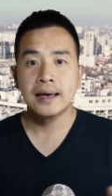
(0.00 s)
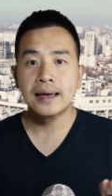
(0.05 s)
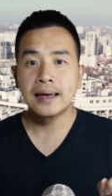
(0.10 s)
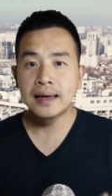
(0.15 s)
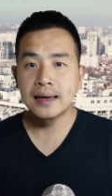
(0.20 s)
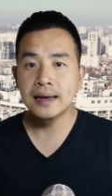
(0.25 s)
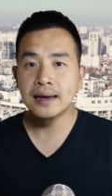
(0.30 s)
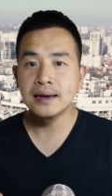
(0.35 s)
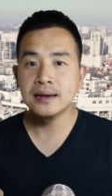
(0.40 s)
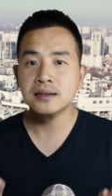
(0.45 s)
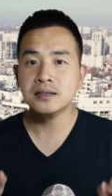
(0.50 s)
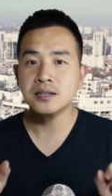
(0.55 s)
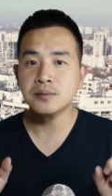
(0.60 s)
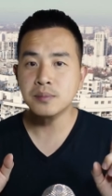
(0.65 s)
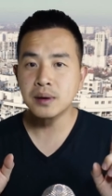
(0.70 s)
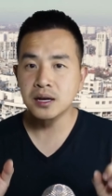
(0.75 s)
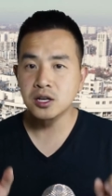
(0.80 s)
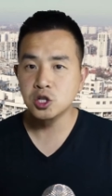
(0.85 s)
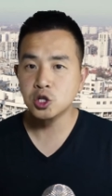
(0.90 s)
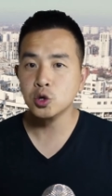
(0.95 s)
and to
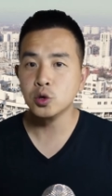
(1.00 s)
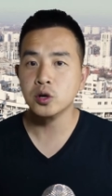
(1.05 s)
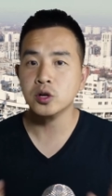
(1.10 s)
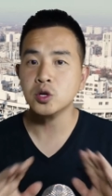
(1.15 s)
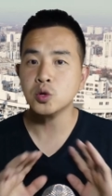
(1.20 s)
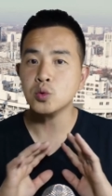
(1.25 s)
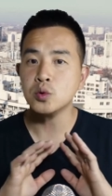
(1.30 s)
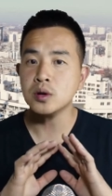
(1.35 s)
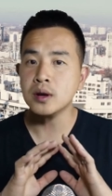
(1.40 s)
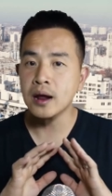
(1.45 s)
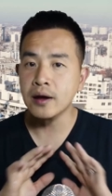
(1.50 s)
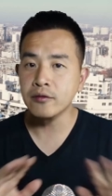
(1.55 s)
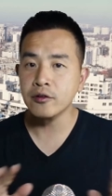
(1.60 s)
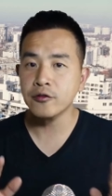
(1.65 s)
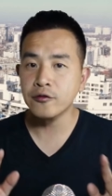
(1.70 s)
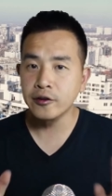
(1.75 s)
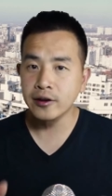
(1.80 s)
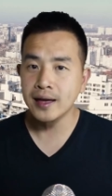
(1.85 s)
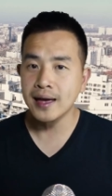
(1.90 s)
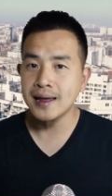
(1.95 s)
make sure you never
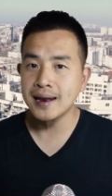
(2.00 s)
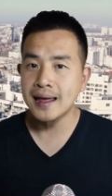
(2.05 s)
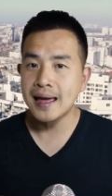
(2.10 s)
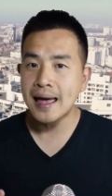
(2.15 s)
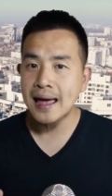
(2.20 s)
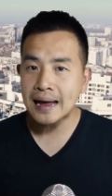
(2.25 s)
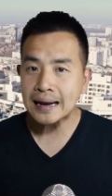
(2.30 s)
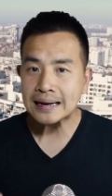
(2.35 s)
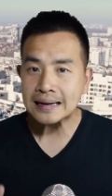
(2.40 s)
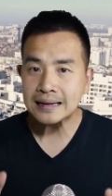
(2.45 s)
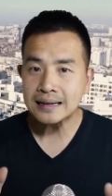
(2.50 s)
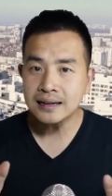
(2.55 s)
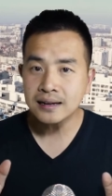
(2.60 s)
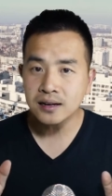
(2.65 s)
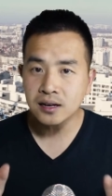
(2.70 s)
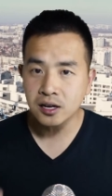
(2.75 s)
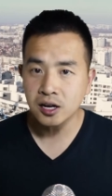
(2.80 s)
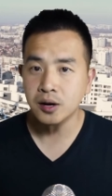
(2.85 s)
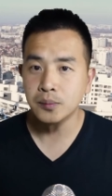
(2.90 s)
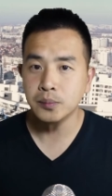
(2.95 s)
forget any
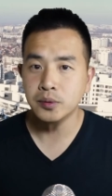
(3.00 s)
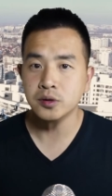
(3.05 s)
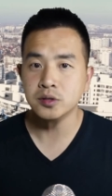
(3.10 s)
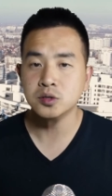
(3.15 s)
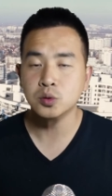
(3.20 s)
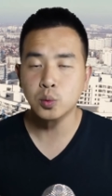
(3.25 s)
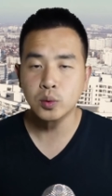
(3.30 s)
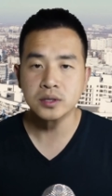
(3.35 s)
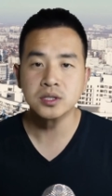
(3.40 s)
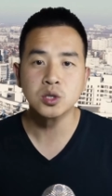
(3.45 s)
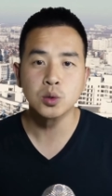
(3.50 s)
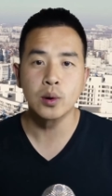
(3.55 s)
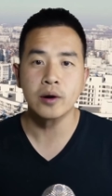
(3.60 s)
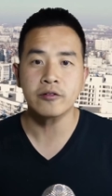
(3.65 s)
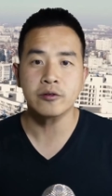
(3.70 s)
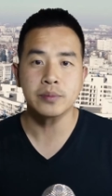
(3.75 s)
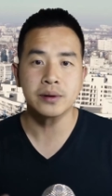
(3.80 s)
numbers whatsoever,